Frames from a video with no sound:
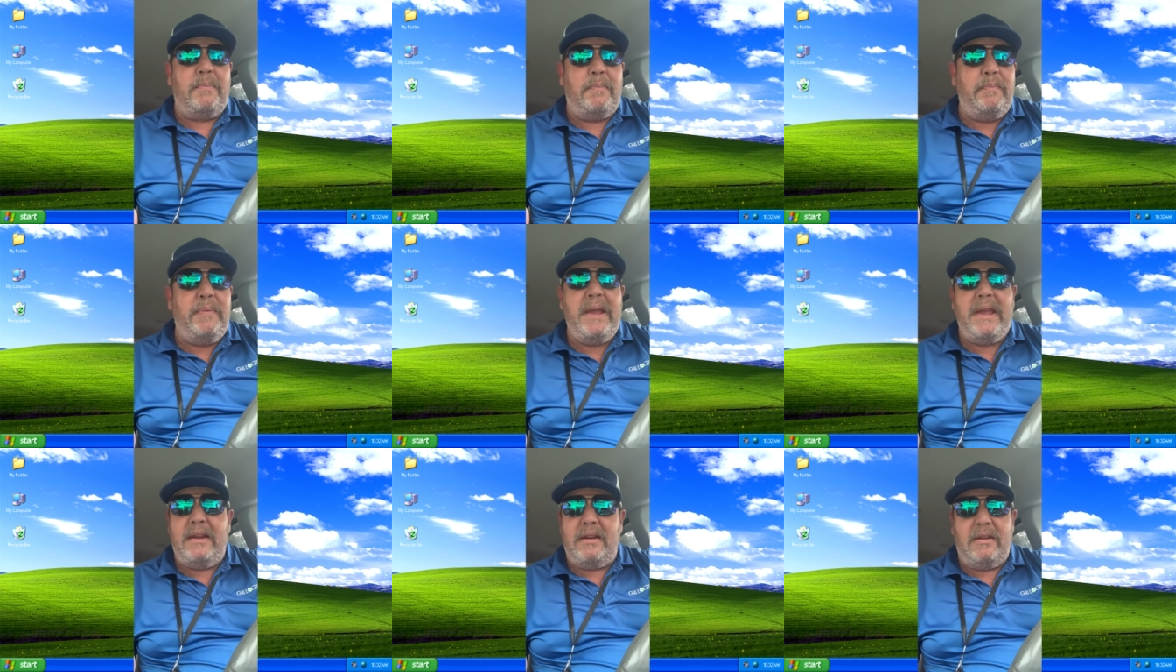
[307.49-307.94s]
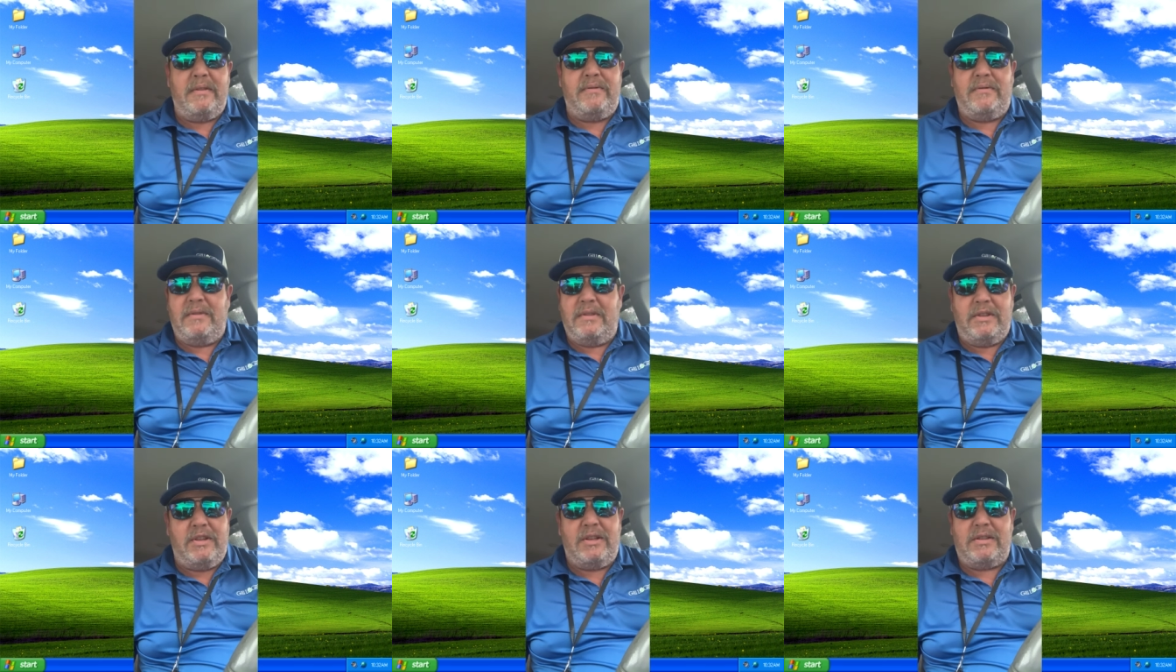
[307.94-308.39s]
being
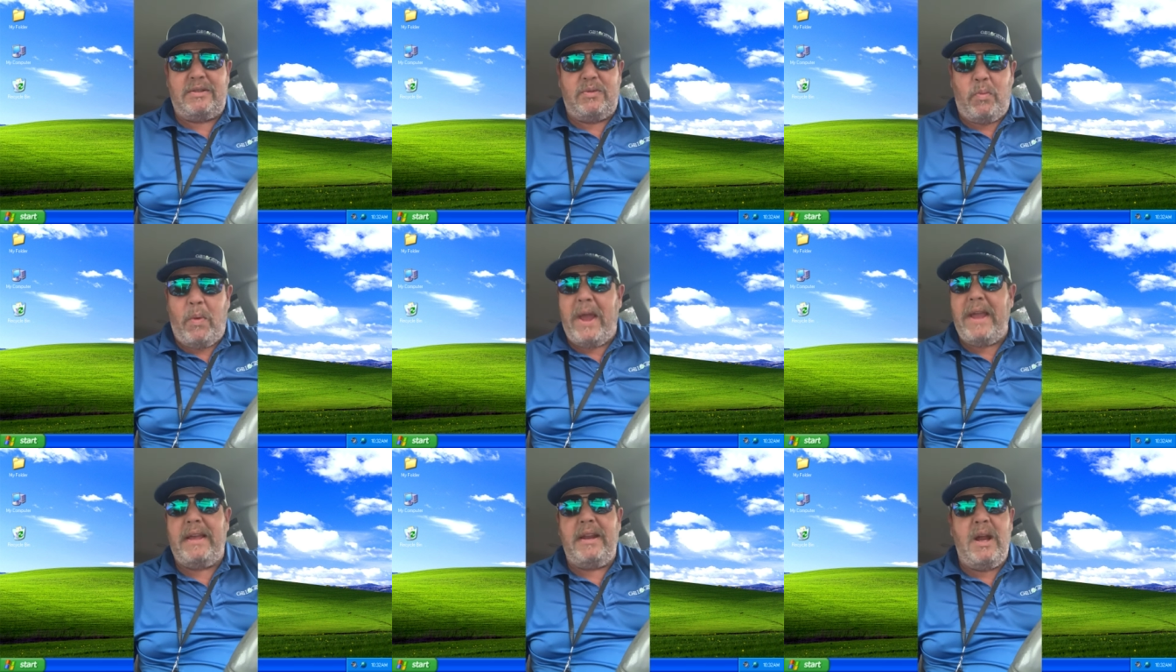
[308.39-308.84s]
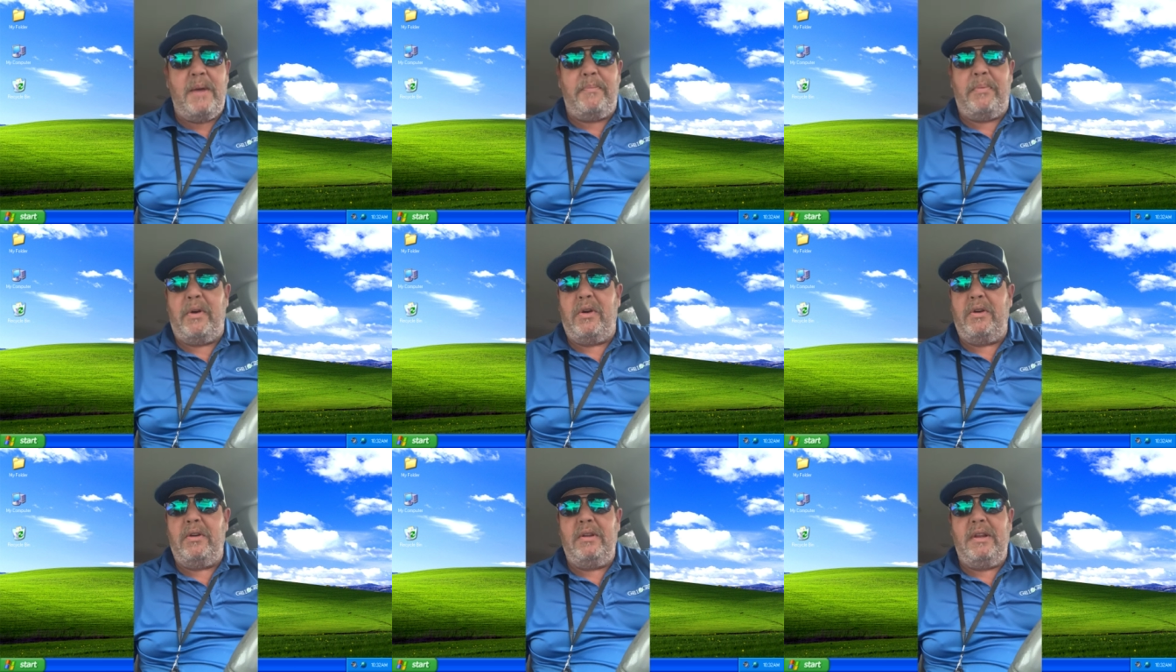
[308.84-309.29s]
just waking up
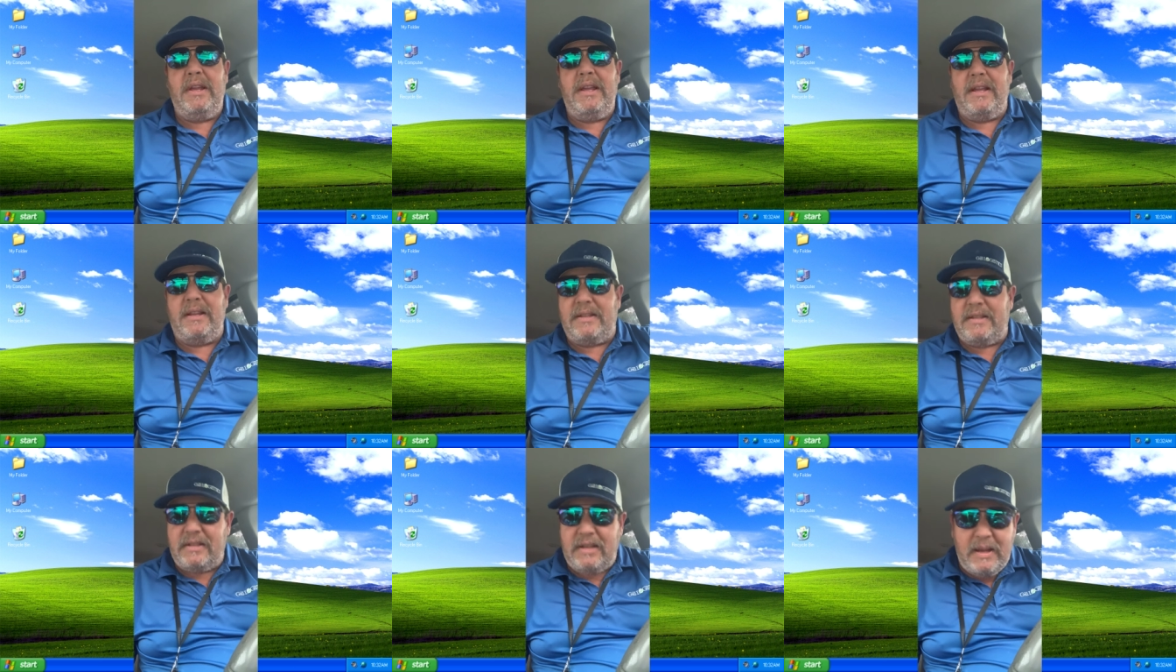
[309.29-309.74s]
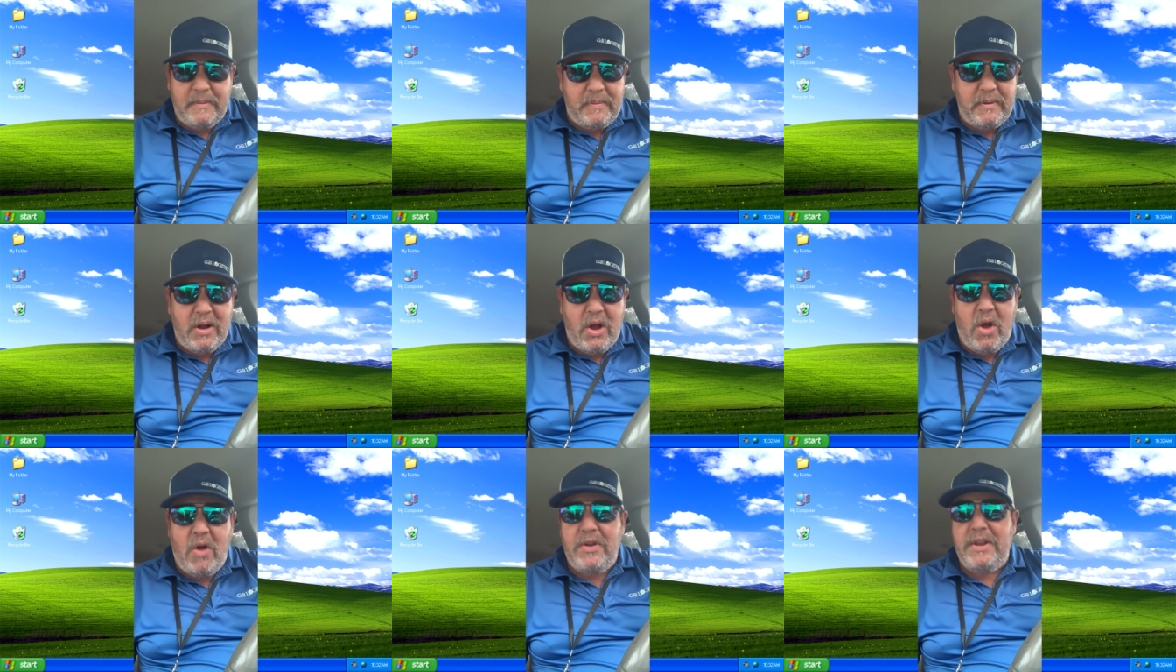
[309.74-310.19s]
early and
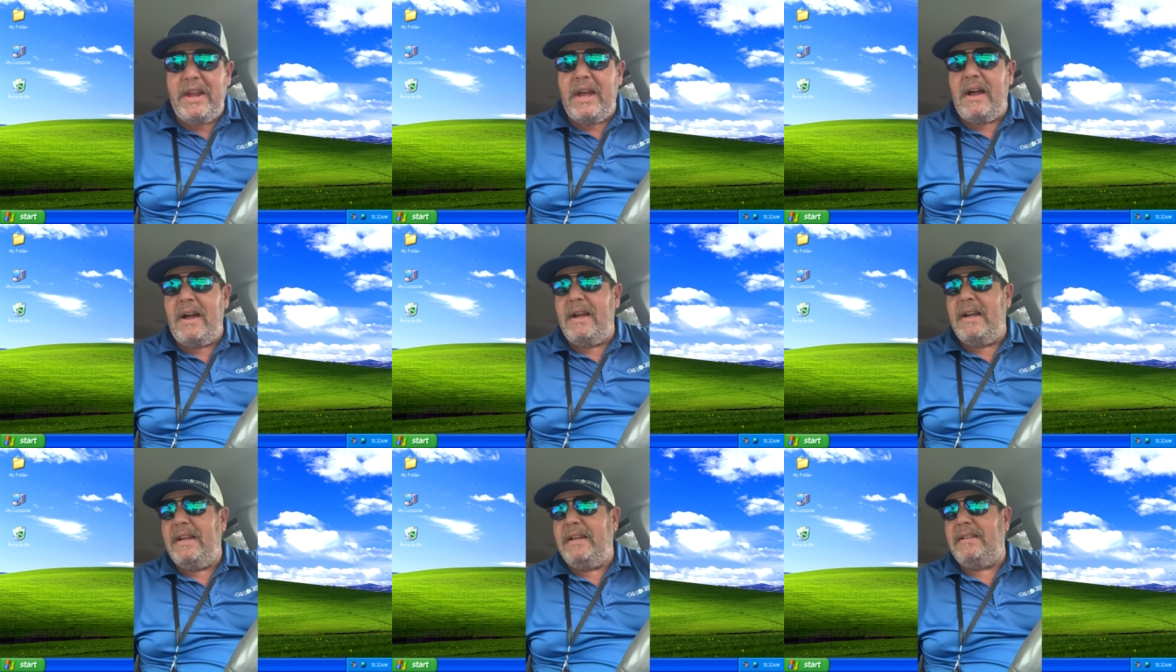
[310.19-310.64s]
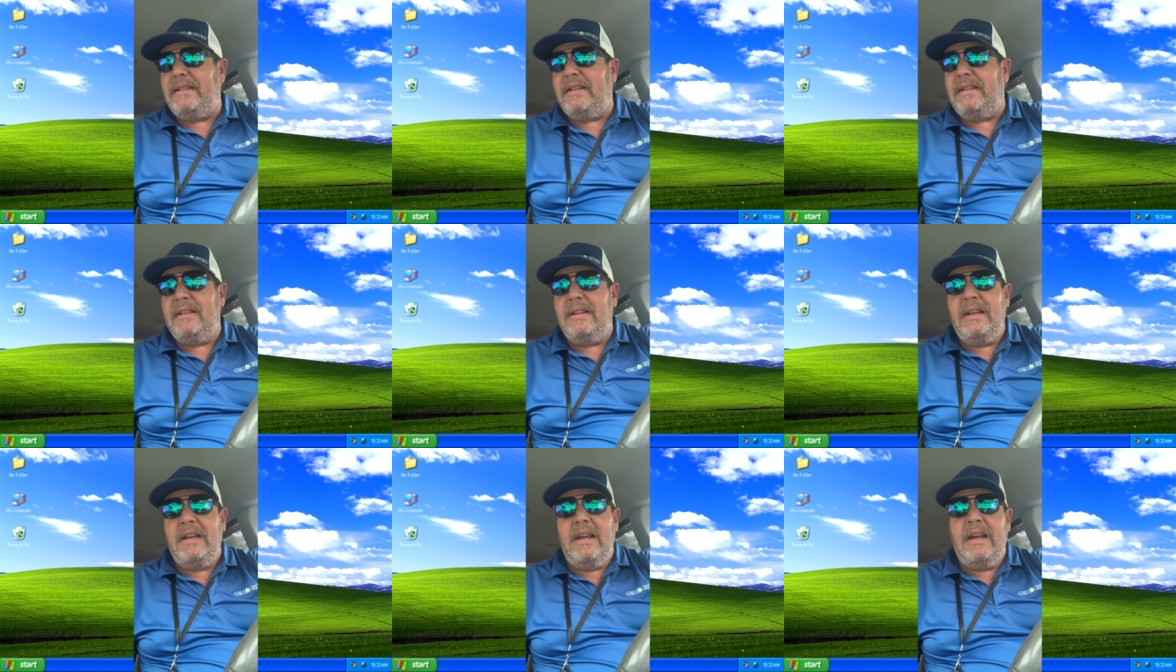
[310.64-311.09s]
sleeping all night,
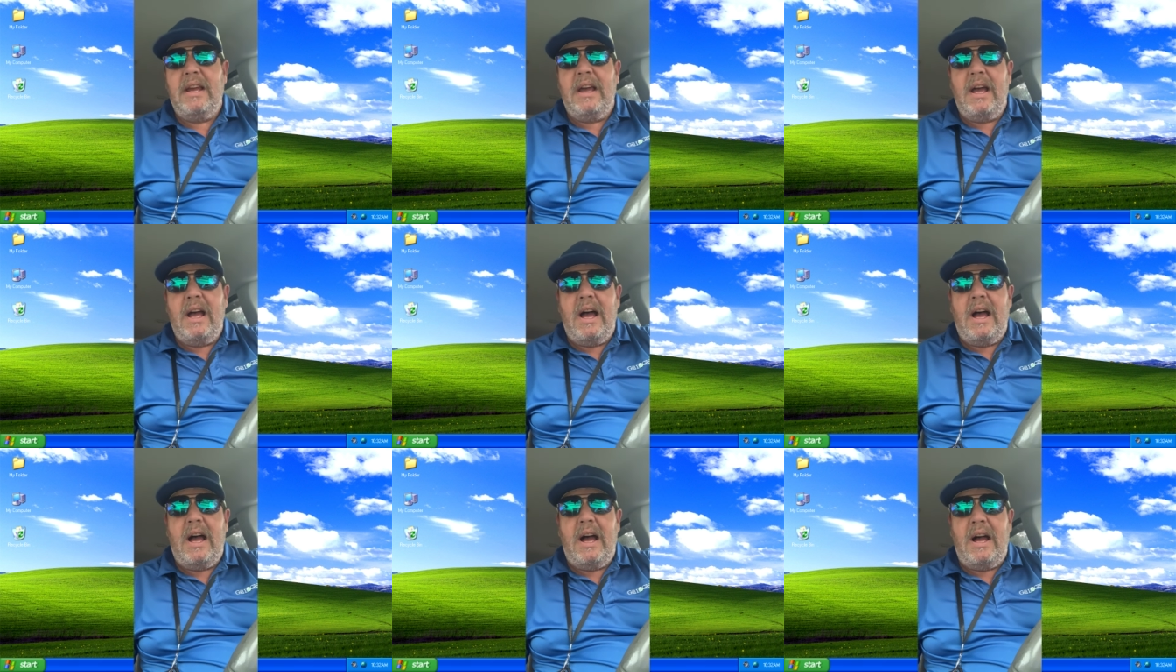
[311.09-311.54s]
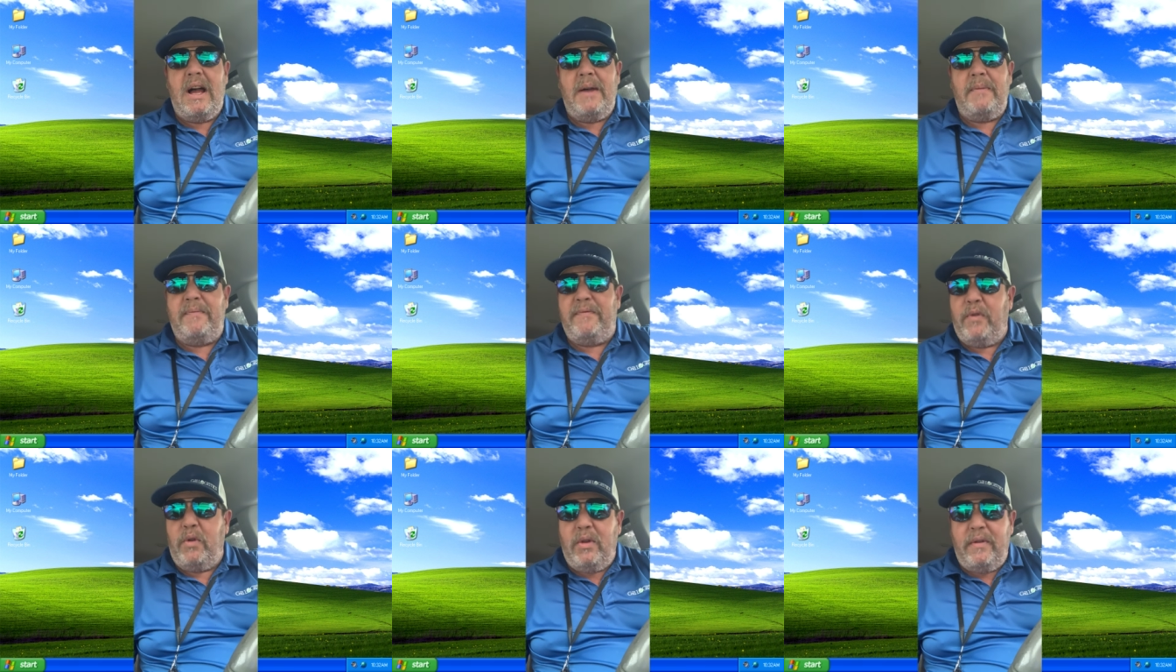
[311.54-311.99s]

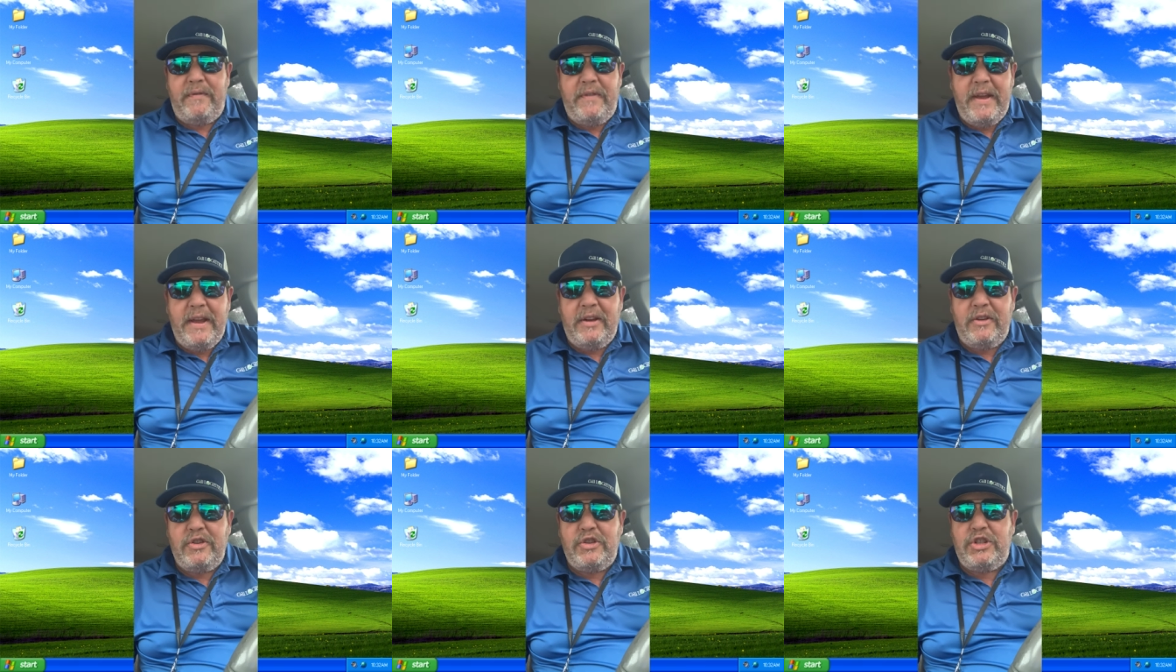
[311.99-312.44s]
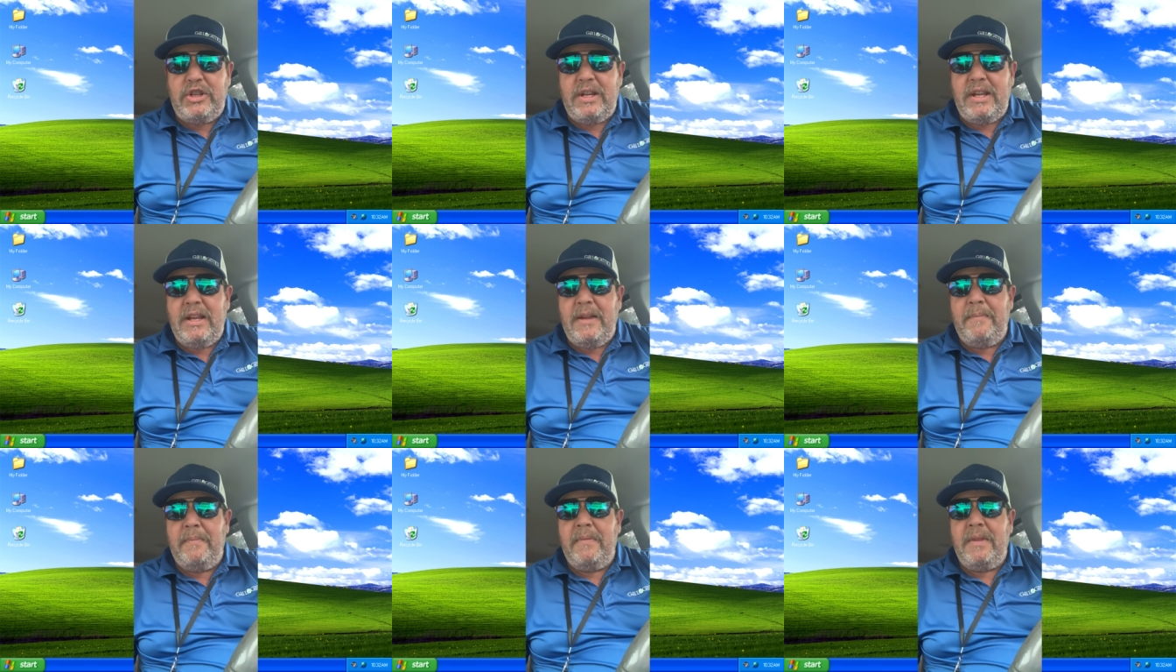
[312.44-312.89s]
um, full of energy,